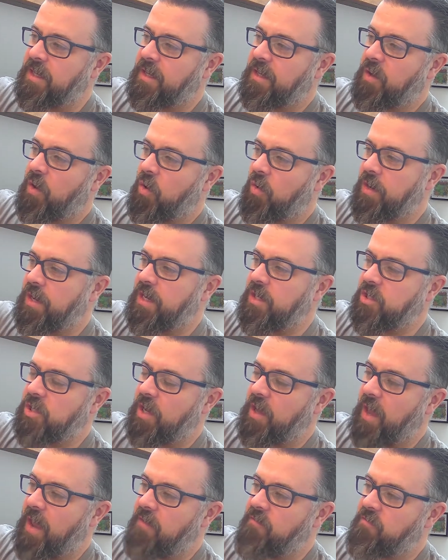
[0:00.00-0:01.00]
on
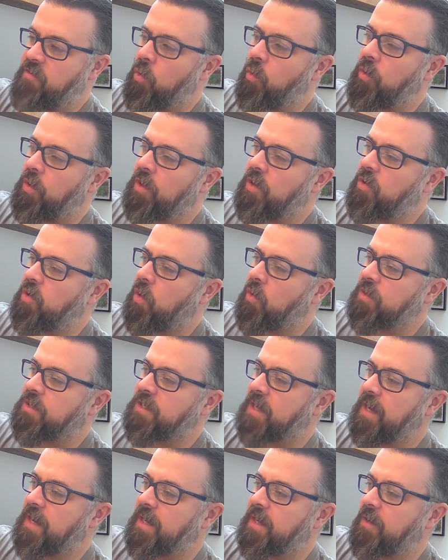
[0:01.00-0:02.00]
every other clock
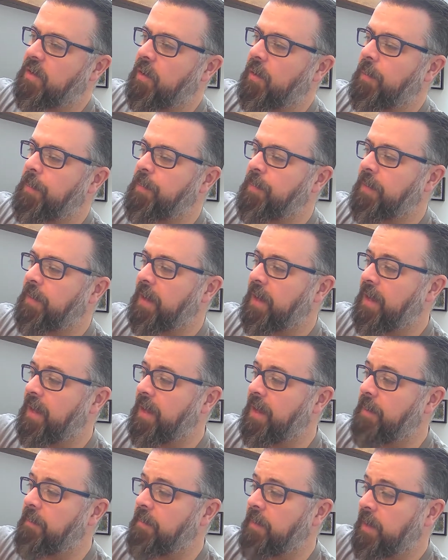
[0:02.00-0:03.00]
cycle.
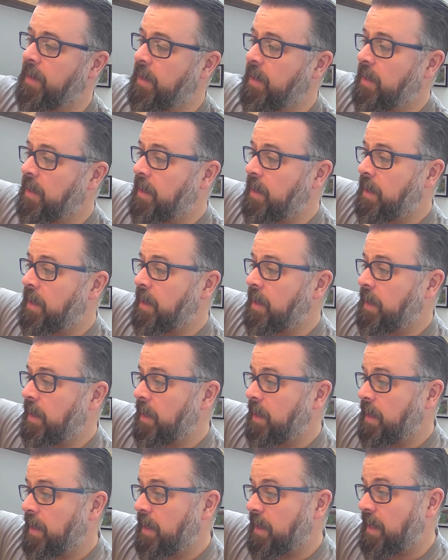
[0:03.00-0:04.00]

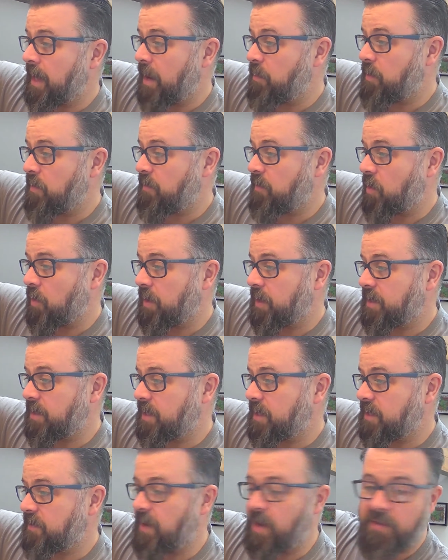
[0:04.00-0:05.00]
Again, we've got the
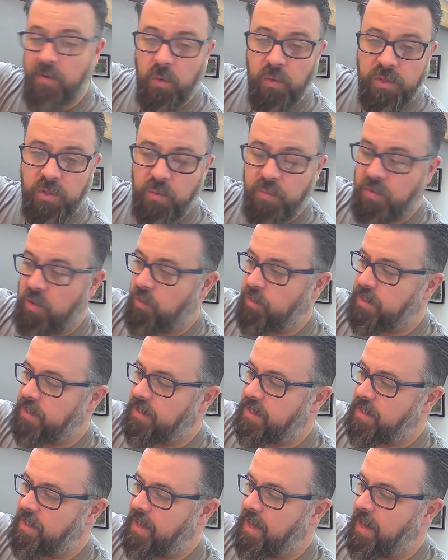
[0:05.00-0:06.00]
6502
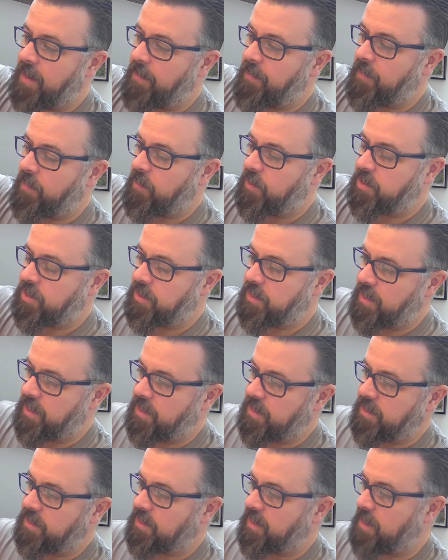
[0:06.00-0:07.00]
processor there, which again
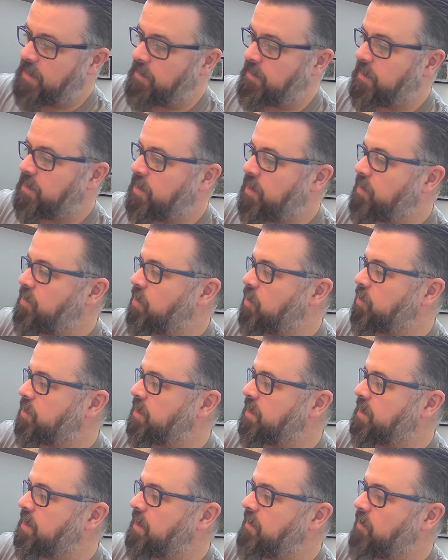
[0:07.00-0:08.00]
is the same sort of
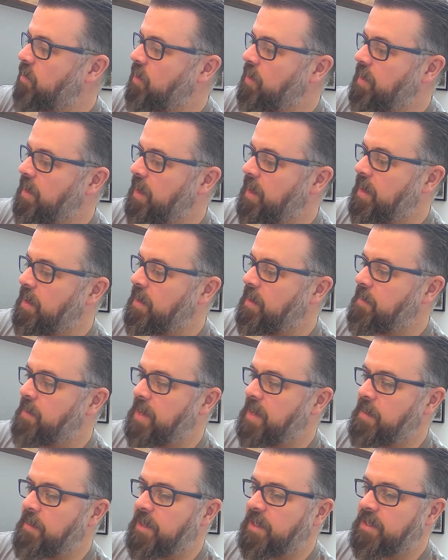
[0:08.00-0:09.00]
process that you've got in the
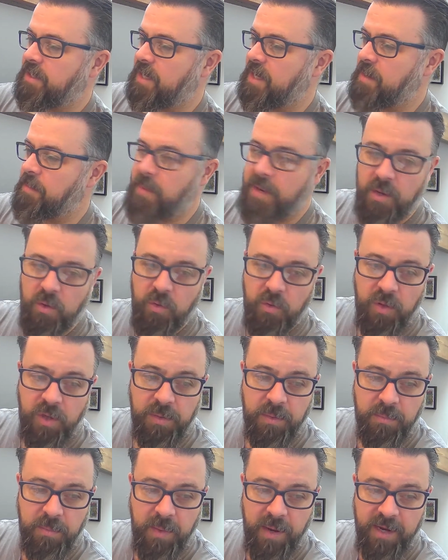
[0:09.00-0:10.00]
BBC and many other
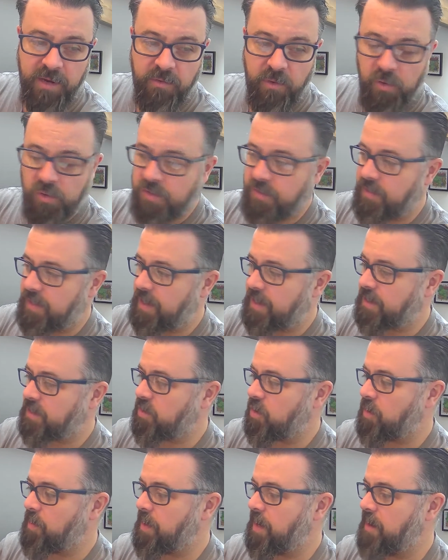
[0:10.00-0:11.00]
micros for that
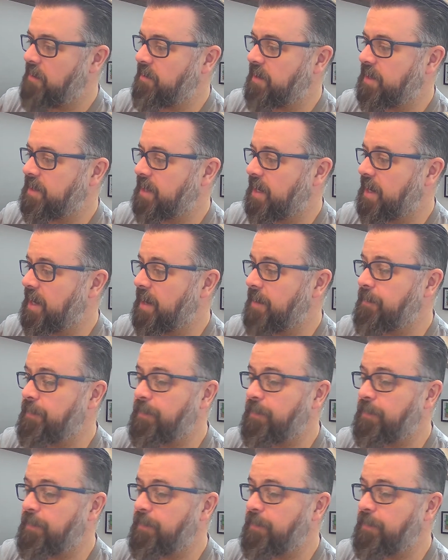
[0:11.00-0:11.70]
sort of period of time.